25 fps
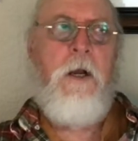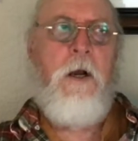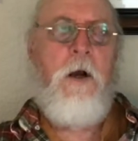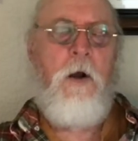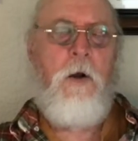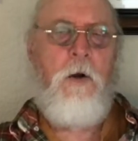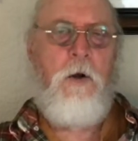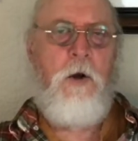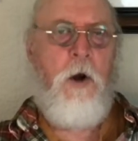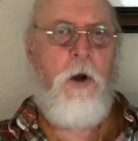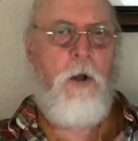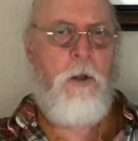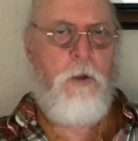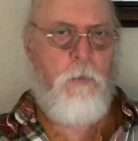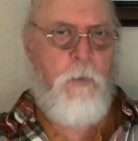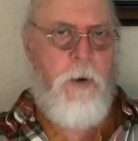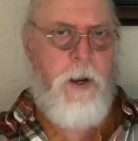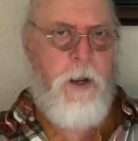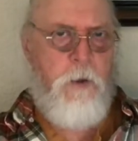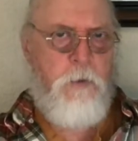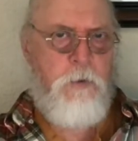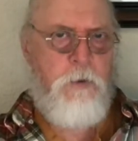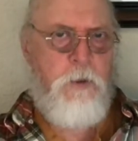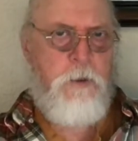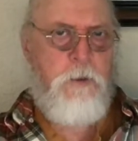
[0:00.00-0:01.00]
I'll call
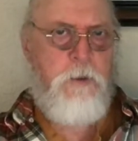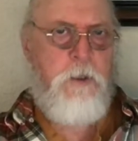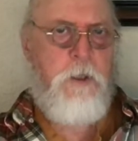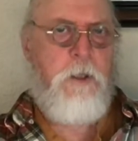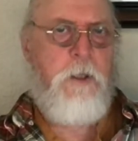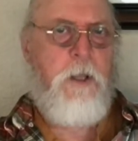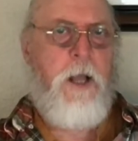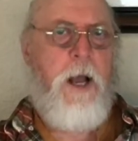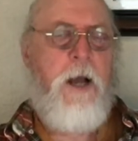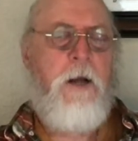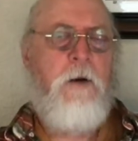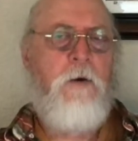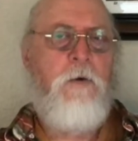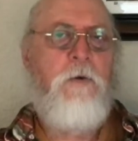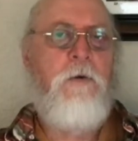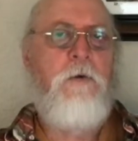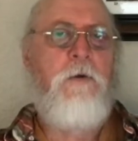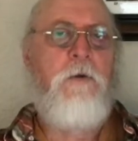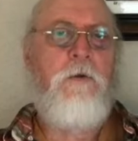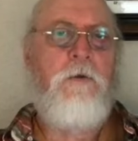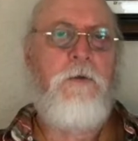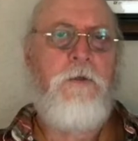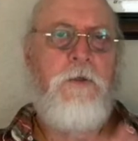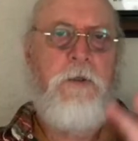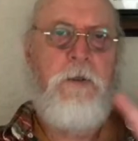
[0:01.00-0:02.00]
around on
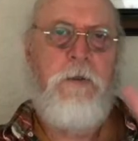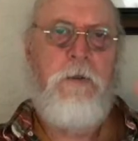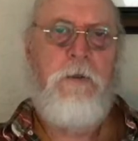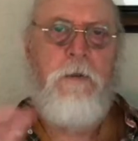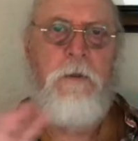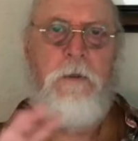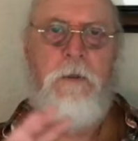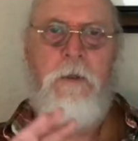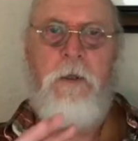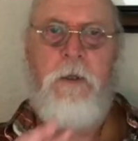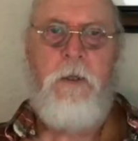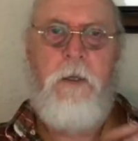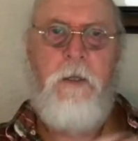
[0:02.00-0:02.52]
collaterals and